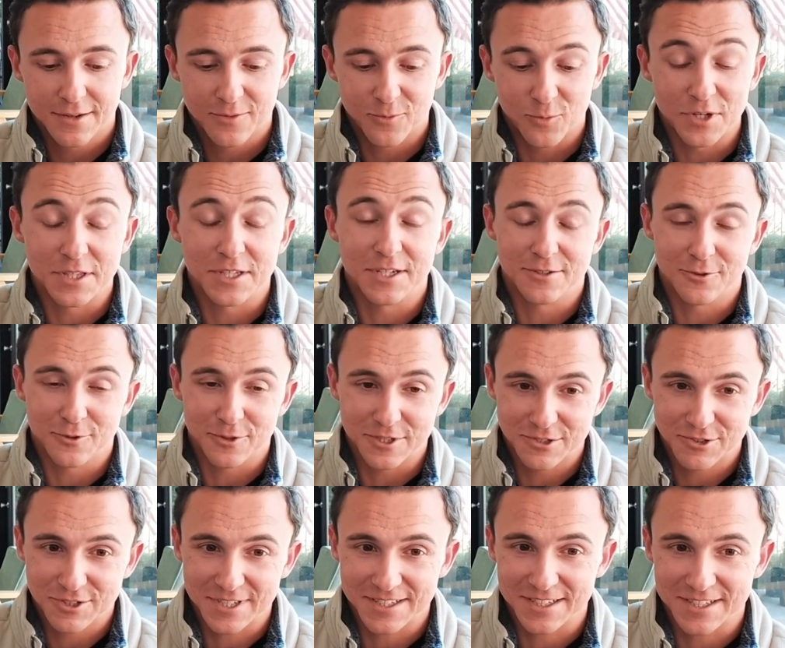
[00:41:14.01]
one of the other
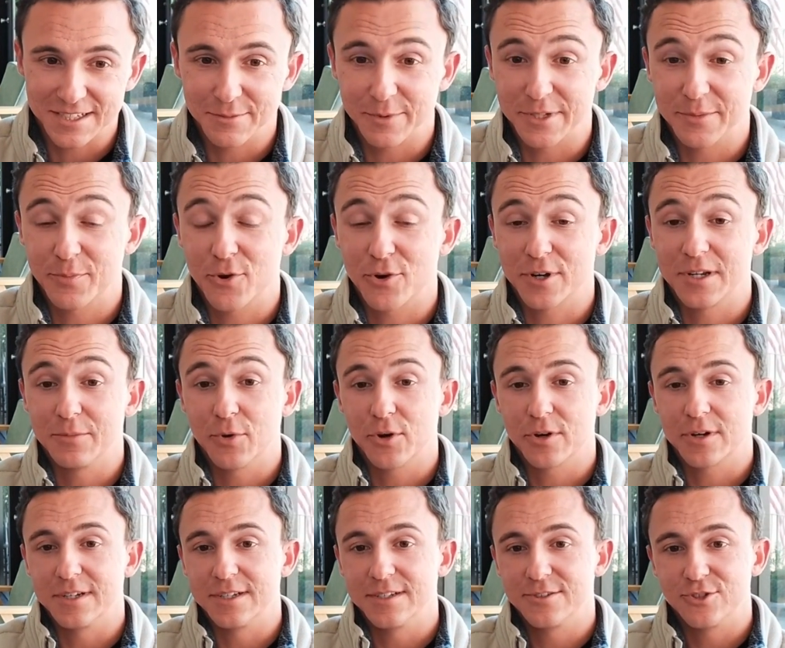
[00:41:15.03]
interesting things about the parking
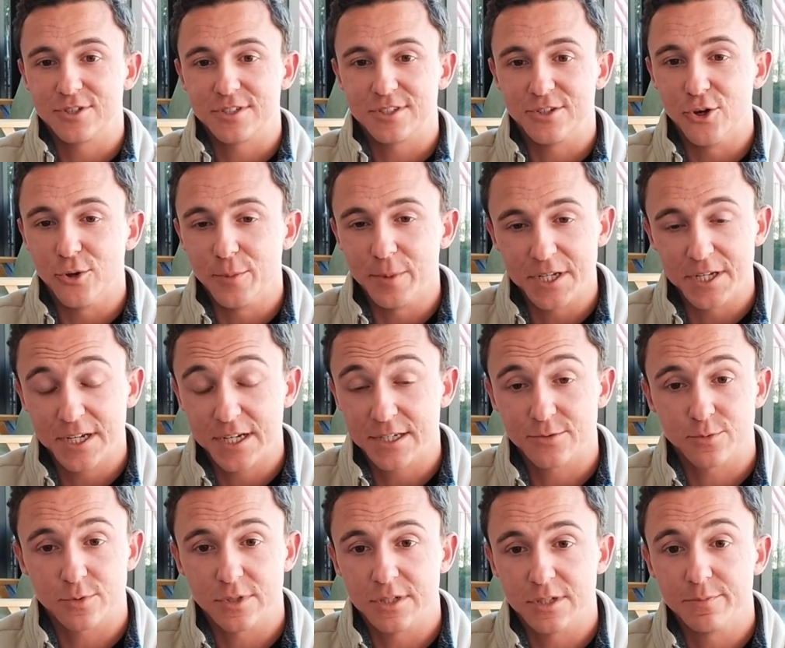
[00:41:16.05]
market is just nobody
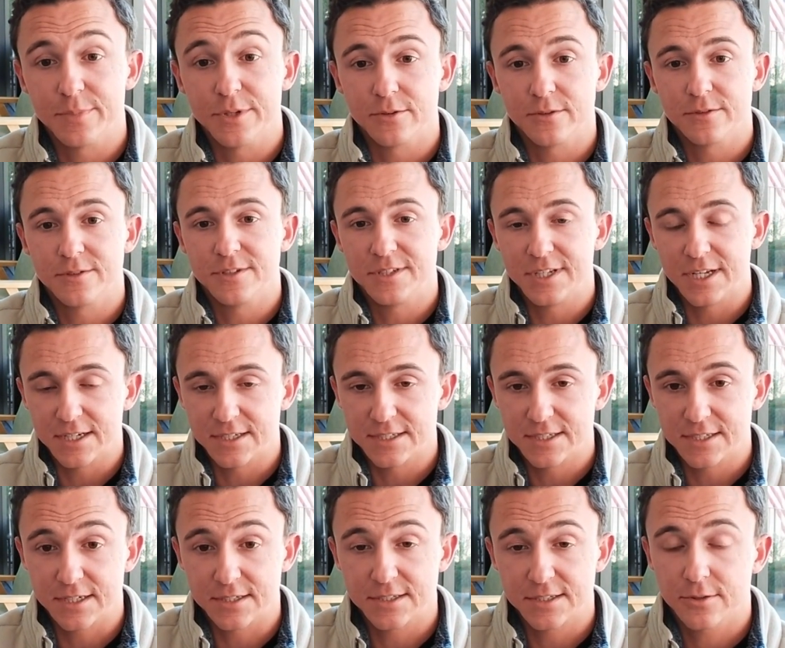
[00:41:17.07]
has really built data
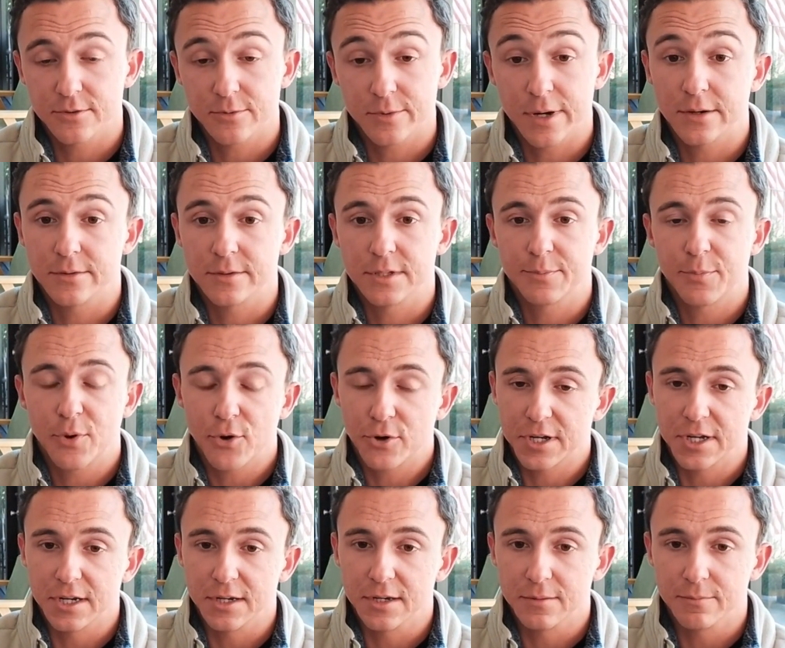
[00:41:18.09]
sets around the
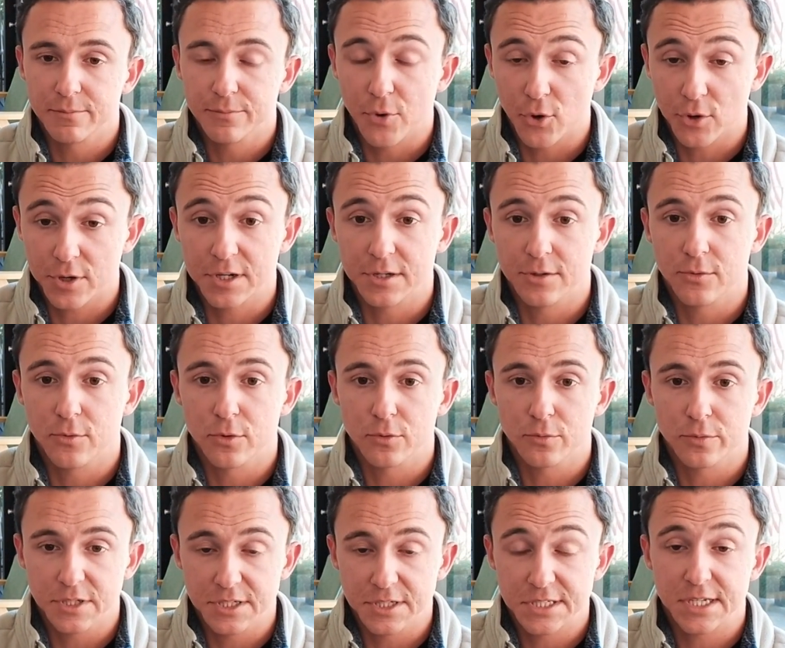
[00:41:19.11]
parking market or
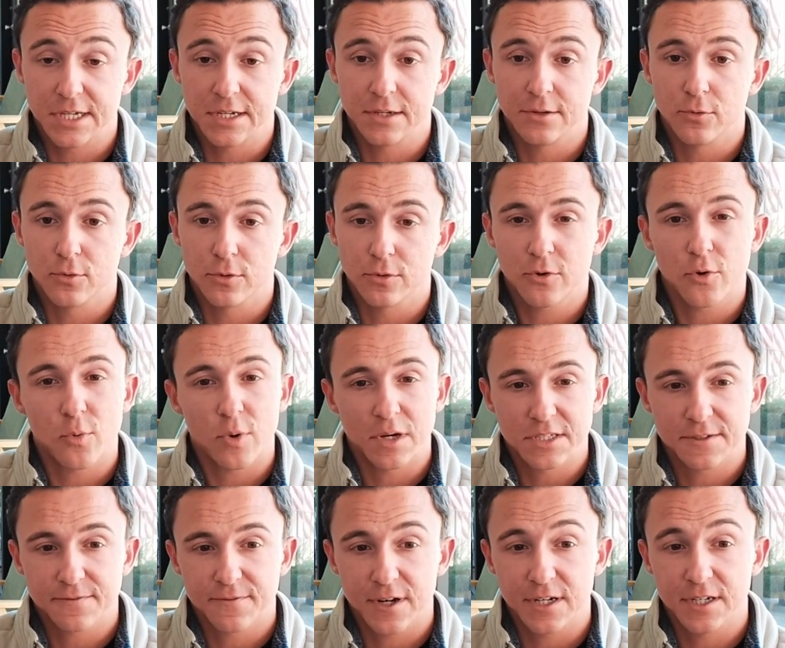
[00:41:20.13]
real estate or
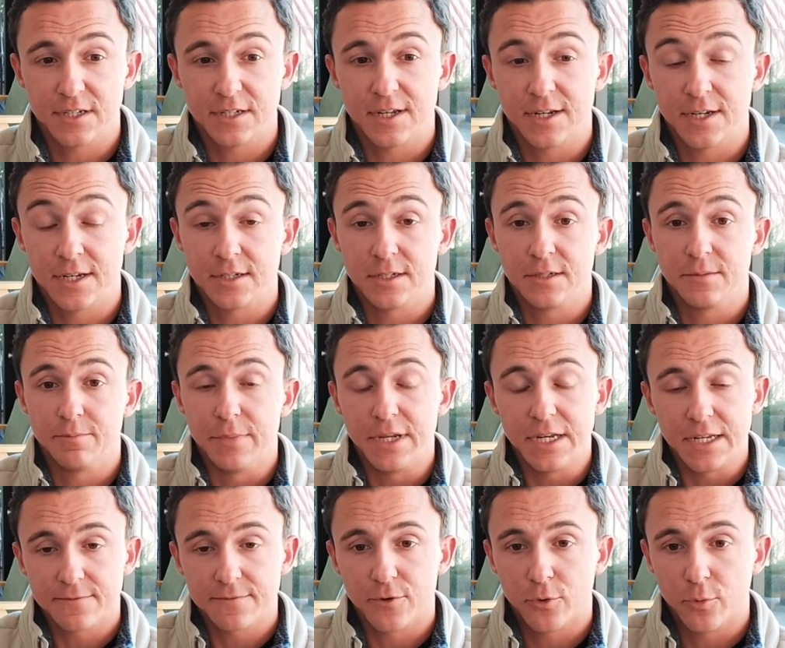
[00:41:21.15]
quantified it in any
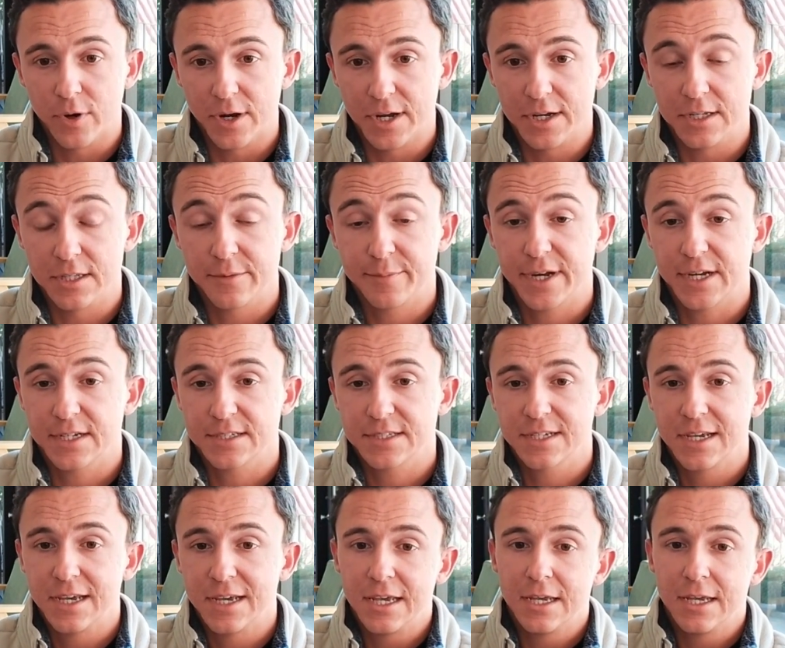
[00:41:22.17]
meaningful way in the past.